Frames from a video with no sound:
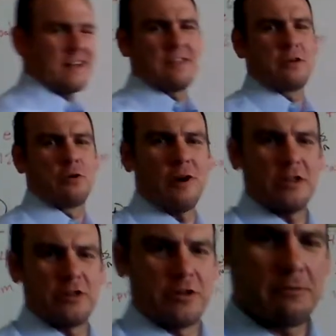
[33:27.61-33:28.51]
to the
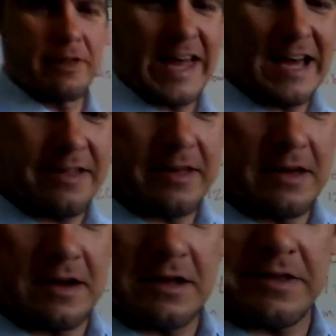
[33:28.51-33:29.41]
question. It was asking
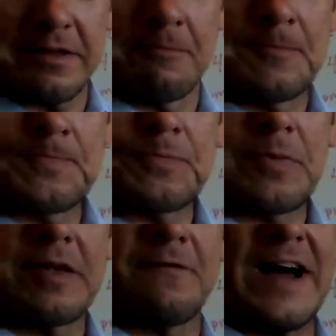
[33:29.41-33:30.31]
us,
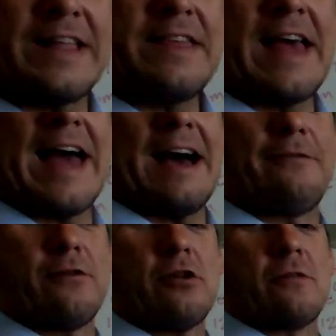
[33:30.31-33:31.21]
find the
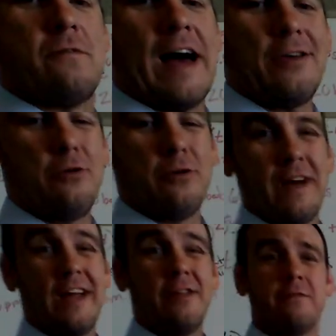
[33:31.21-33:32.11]
average value of
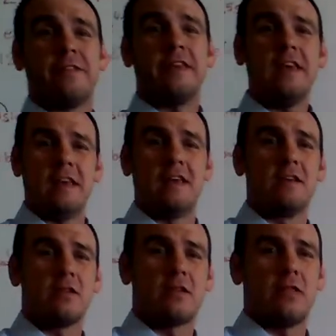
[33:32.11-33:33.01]
L of t.
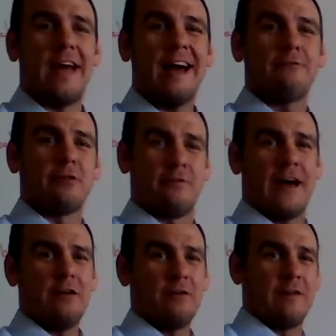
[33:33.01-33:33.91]
So the average
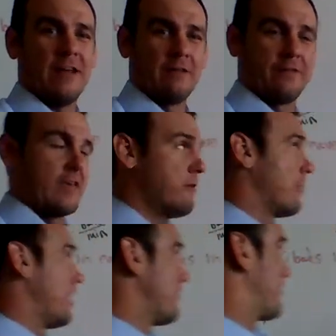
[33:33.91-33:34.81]
value of L of t, well,
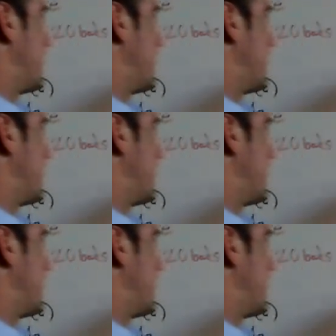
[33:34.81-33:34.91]
L of